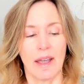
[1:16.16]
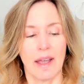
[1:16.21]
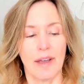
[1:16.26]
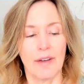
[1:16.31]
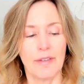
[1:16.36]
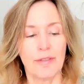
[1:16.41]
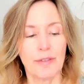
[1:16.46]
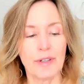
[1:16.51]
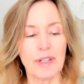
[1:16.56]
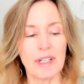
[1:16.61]

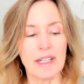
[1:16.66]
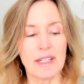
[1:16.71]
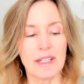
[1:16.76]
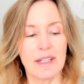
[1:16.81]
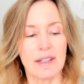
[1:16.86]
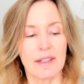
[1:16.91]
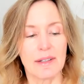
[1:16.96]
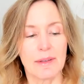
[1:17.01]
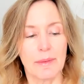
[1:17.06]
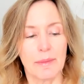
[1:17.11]

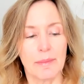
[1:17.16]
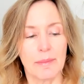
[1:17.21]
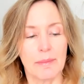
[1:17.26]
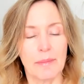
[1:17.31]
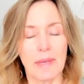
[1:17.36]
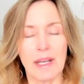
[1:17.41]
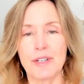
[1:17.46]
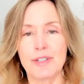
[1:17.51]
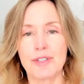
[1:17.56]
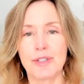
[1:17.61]
Every
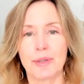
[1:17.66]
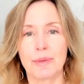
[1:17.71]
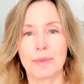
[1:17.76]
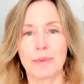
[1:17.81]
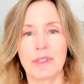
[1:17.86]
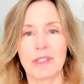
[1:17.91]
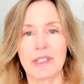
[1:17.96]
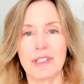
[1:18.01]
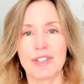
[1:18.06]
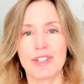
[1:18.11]
major
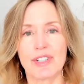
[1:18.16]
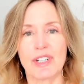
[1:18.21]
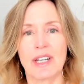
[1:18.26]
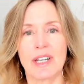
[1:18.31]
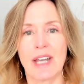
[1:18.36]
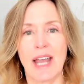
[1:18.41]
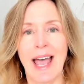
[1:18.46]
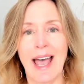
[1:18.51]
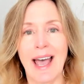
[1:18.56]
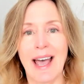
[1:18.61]

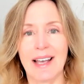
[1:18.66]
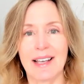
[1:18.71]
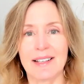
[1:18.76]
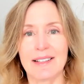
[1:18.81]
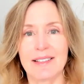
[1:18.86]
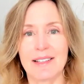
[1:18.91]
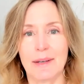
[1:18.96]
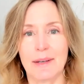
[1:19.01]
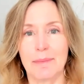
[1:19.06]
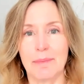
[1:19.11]
religion
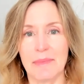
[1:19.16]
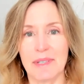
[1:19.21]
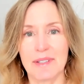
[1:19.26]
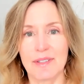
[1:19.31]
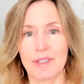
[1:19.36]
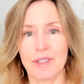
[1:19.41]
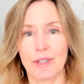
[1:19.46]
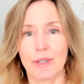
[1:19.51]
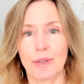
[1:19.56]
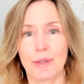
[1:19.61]
has a
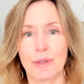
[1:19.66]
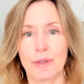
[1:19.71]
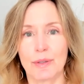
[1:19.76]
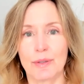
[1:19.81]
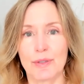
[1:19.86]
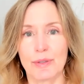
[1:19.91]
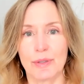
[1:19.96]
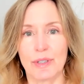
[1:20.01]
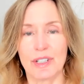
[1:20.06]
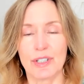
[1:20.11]

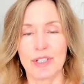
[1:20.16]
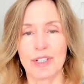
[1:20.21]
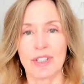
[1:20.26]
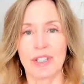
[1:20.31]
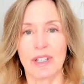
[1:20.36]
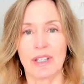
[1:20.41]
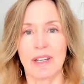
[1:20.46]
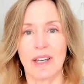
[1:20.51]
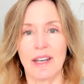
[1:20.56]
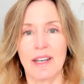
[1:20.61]
mystical
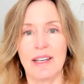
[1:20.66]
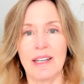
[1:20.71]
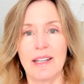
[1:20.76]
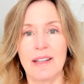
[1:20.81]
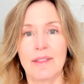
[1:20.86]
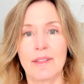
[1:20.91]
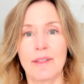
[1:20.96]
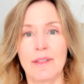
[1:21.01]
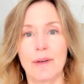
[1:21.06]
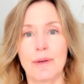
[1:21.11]
tradition, and
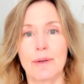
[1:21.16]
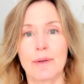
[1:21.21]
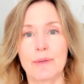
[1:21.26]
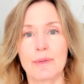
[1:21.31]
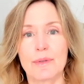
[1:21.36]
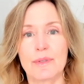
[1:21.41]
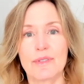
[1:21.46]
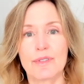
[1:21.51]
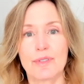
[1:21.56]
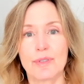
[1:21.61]
in
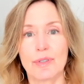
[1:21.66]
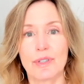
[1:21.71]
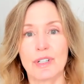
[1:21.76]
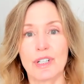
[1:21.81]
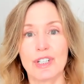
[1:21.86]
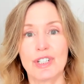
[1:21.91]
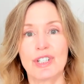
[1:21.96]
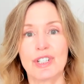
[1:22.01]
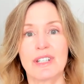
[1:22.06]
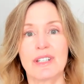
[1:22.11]
those
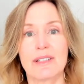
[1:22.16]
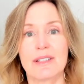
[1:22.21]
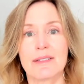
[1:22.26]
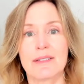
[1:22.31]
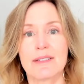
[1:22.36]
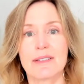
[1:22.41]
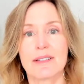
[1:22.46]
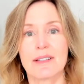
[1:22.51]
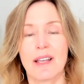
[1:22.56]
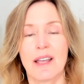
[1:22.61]

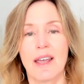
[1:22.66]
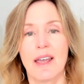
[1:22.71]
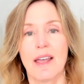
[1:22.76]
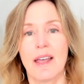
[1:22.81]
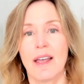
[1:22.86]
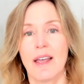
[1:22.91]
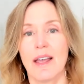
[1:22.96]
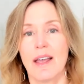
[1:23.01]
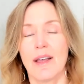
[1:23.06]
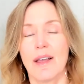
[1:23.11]
traditions,
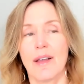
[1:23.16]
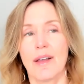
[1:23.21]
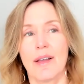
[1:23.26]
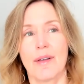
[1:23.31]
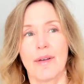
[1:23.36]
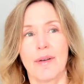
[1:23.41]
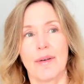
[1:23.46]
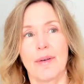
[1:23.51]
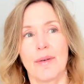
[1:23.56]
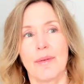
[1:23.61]

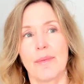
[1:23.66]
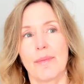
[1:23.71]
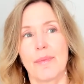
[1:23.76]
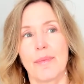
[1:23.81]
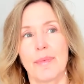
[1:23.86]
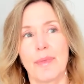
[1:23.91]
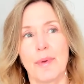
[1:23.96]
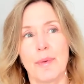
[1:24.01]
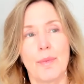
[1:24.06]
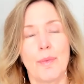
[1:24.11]

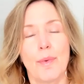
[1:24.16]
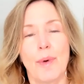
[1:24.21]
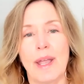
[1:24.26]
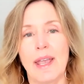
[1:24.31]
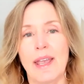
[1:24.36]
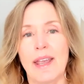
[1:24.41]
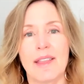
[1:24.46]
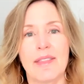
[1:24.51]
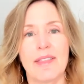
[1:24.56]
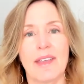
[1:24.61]
the
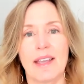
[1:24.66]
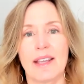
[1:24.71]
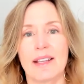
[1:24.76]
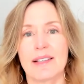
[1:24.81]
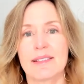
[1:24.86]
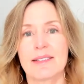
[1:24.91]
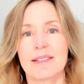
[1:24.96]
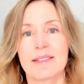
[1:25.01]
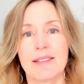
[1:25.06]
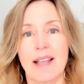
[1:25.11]
way they
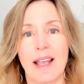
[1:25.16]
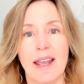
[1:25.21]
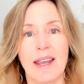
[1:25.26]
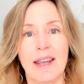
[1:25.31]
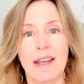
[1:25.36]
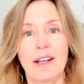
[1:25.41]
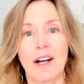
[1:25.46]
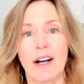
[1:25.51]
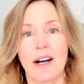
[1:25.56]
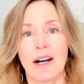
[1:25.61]

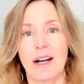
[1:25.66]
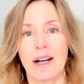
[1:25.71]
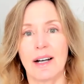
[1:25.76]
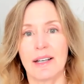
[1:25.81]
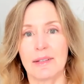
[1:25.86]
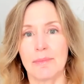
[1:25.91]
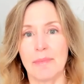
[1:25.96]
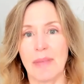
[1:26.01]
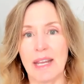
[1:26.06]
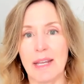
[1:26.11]
say
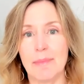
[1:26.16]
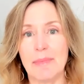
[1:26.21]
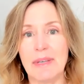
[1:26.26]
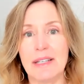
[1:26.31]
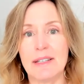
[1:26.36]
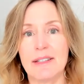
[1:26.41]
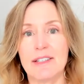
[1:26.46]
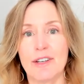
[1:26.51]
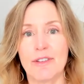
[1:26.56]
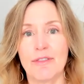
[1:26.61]
God may
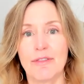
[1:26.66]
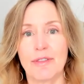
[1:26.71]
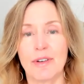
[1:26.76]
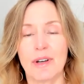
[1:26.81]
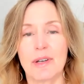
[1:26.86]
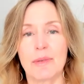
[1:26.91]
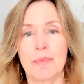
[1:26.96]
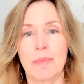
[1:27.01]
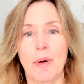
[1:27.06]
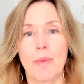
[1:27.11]
be
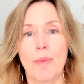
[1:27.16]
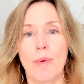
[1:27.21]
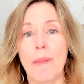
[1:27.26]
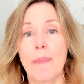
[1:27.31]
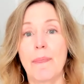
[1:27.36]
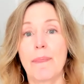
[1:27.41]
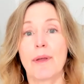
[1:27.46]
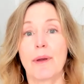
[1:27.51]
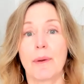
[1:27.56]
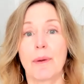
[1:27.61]
different, but
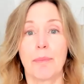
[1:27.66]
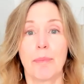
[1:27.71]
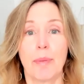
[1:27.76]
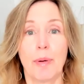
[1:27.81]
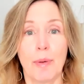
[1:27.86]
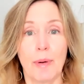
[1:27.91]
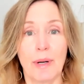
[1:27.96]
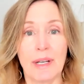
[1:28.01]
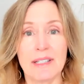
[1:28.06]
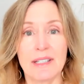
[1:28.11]
what they're
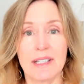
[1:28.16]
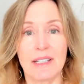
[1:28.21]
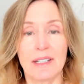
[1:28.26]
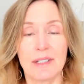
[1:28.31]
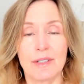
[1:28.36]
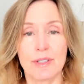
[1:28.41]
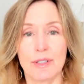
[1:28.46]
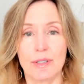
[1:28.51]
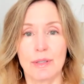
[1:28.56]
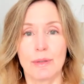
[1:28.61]

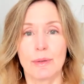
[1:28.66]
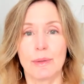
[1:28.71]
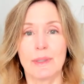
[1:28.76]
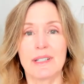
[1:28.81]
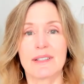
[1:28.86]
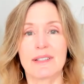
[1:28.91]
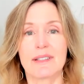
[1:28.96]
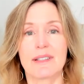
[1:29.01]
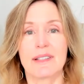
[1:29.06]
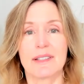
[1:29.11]
pointing to
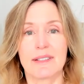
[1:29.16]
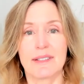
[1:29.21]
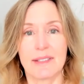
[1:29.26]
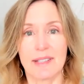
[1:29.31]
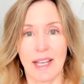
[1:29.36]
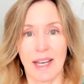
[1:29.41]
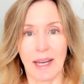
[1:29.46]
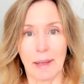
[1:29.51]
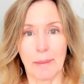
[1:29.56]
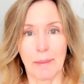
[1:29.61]
is the
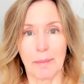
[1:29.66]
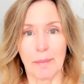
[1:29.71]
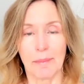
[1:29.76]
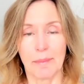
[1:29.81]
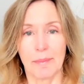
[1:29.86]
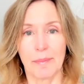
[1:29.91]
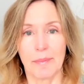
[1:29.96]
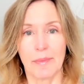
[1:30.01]
same.